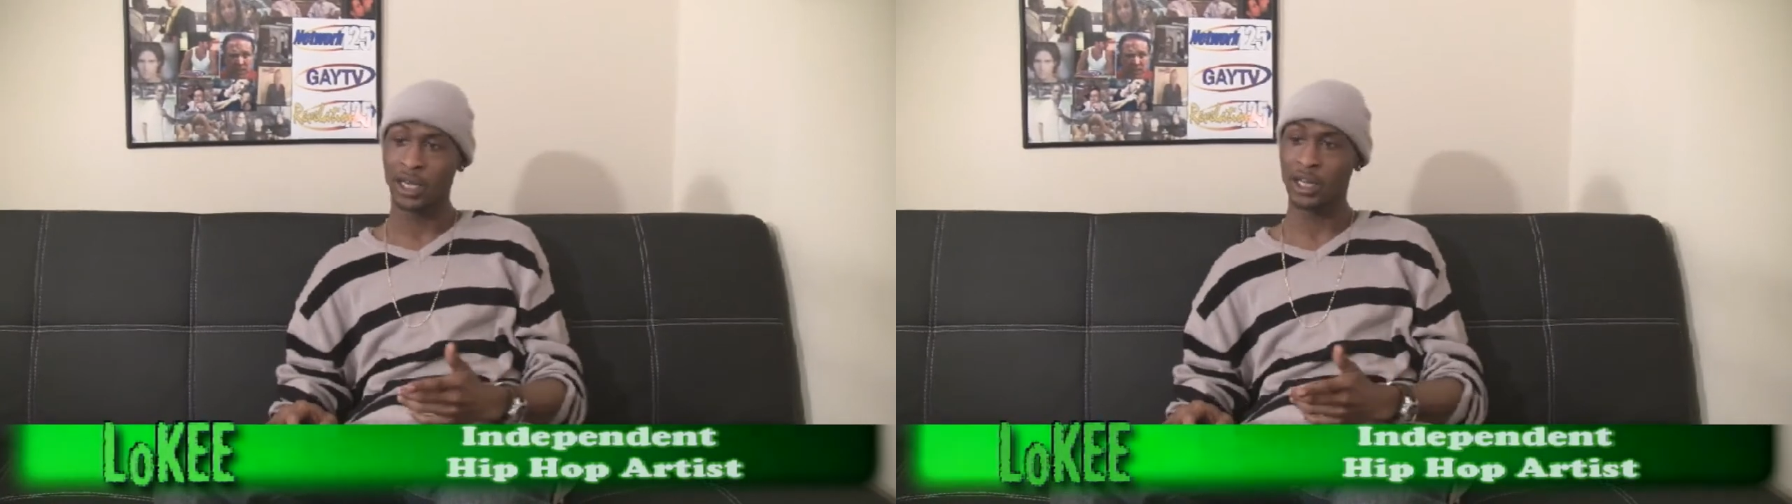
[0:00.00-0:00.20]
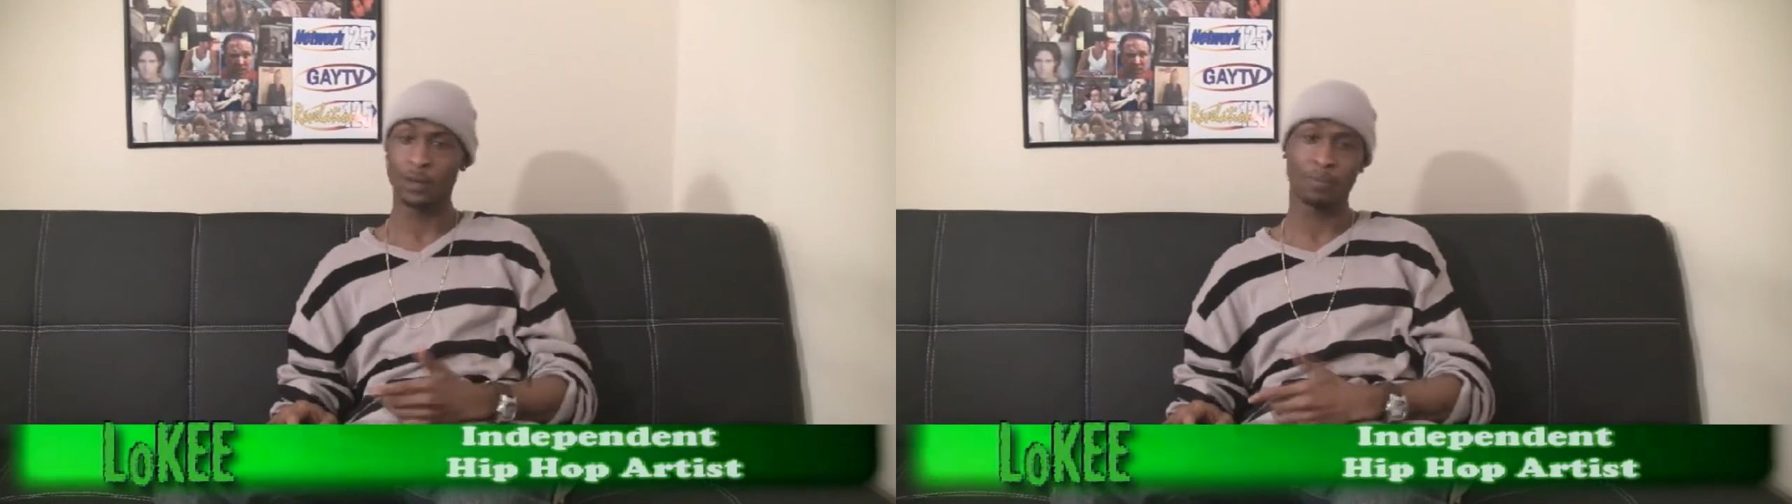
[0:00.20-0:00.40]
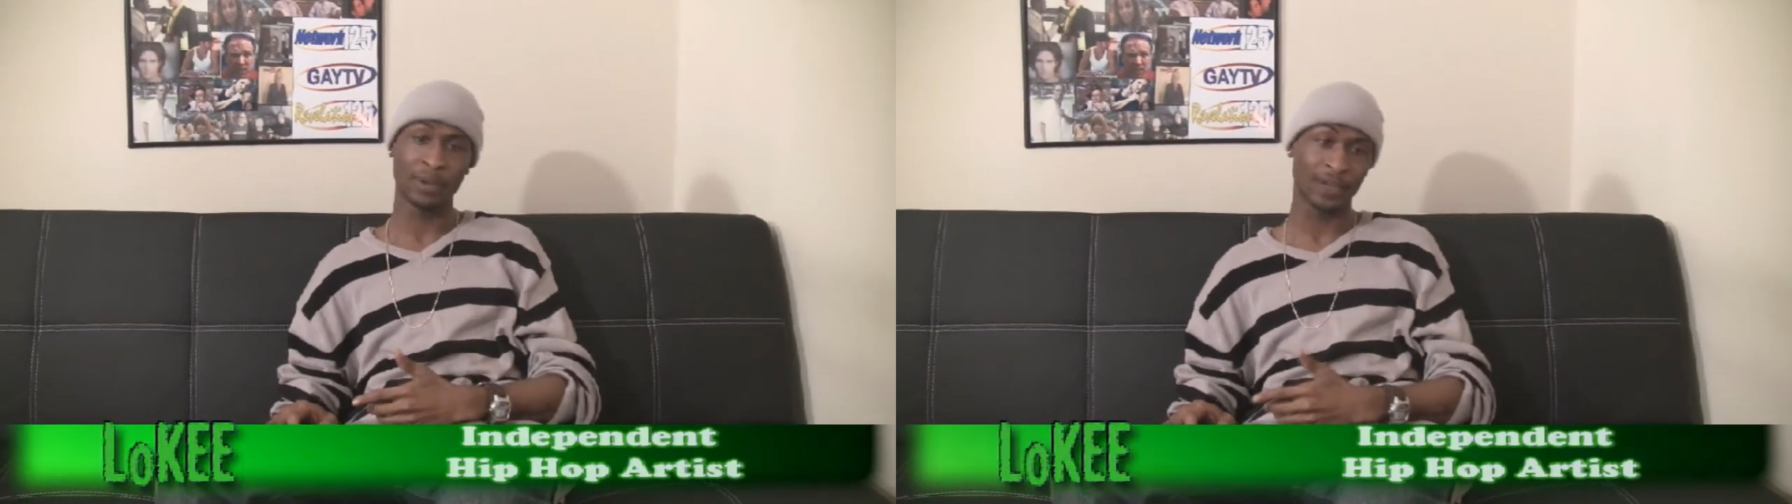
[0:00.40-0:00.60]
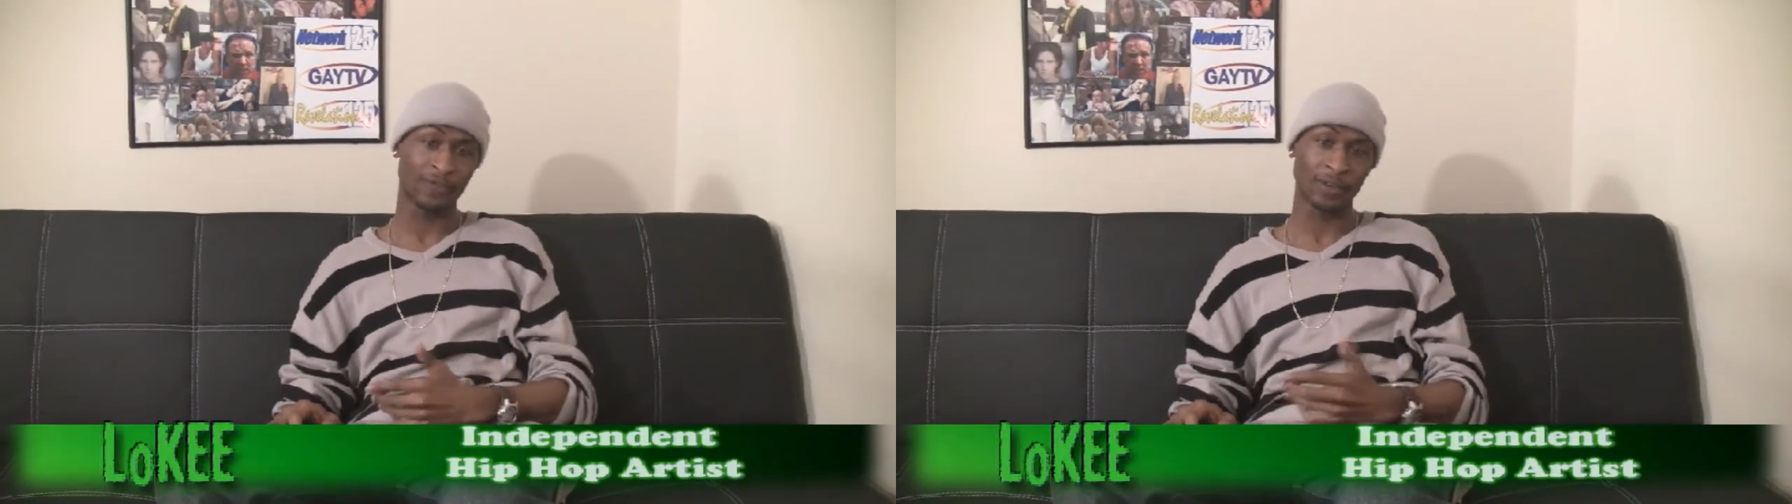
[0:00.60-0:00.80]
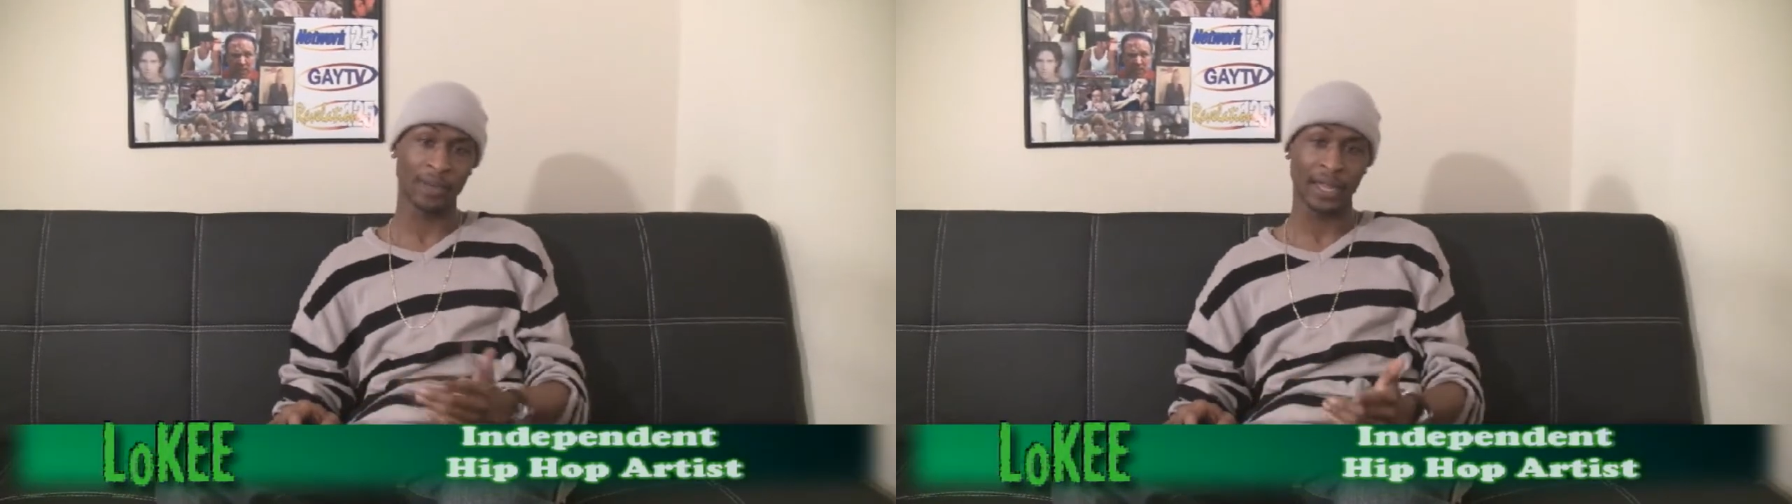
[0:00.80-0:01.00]
him being
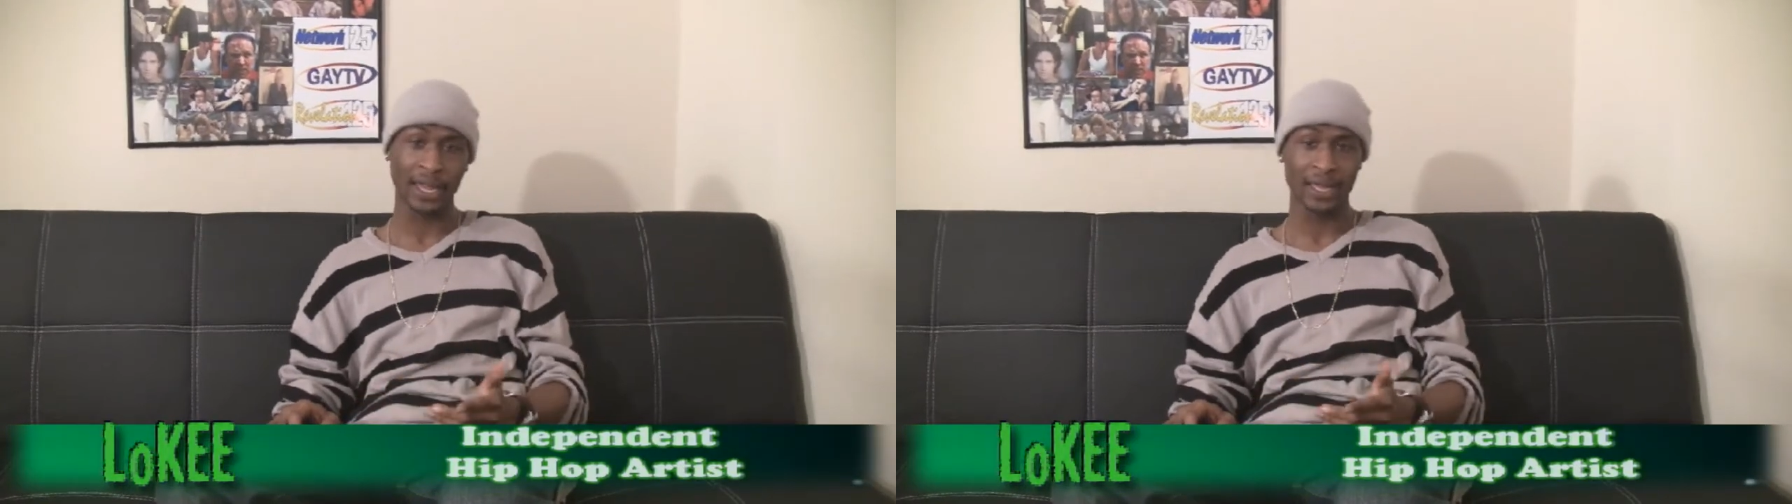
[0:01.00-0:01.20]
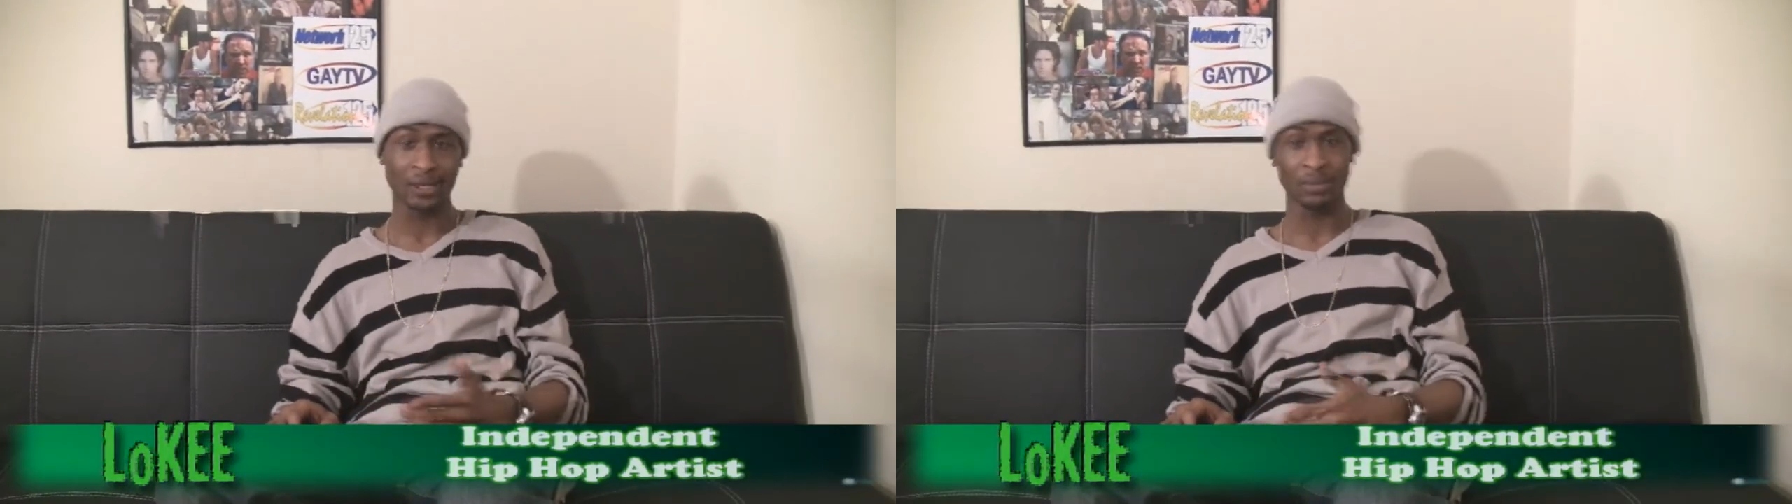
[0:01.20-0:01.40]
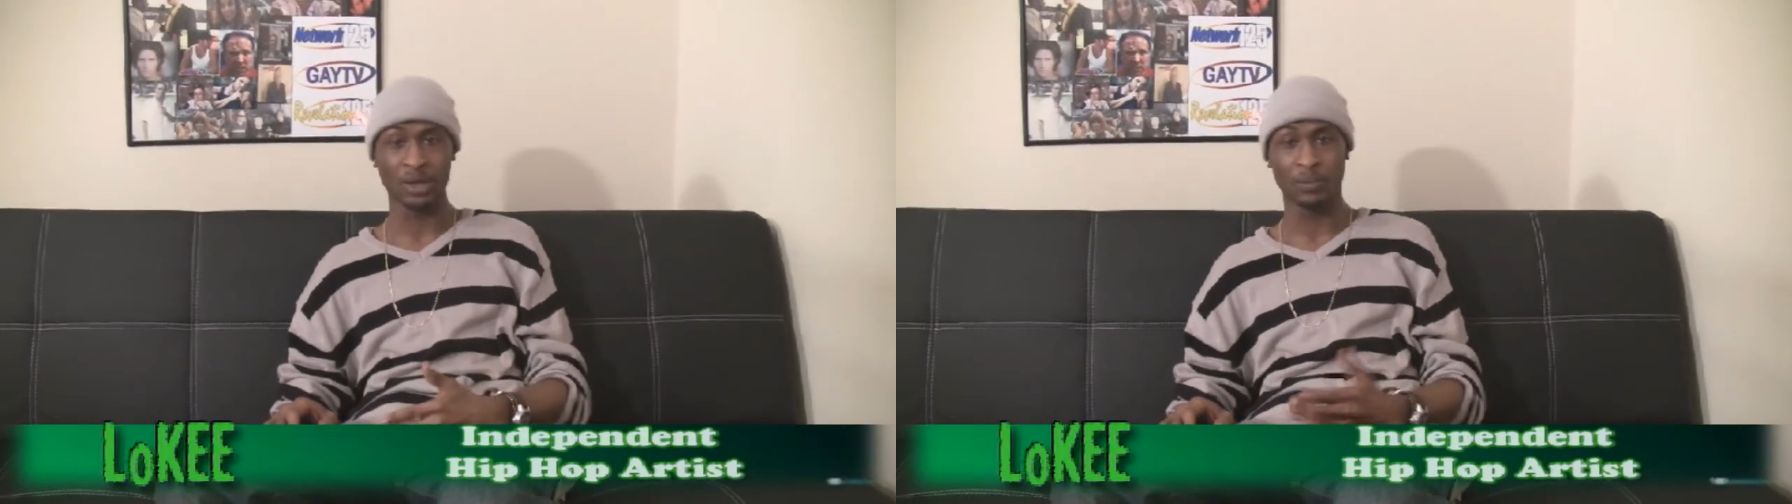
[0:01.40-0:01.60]
from the A and